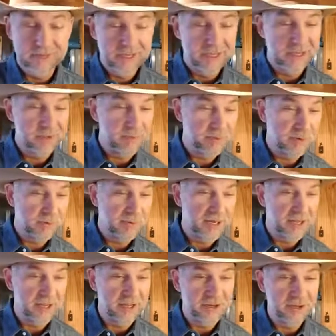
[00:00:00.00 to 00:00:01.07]
Hiccup
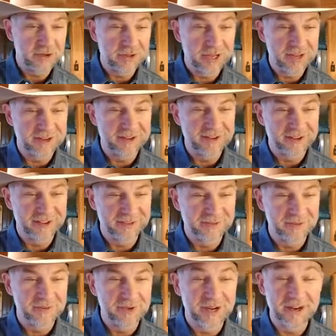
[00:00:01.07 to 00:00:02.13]
remedy, I do that
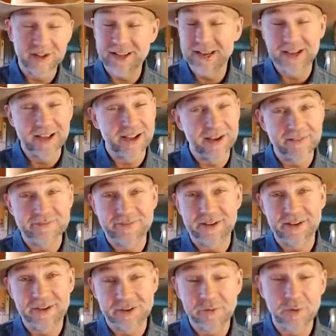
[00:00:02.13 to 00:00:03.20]
for my dog, and I've
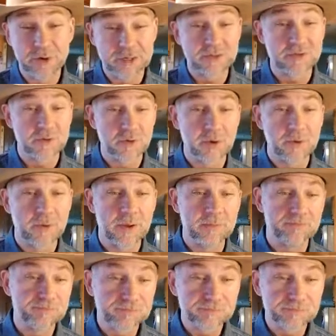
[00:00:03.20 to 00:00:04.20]
found it works quite well.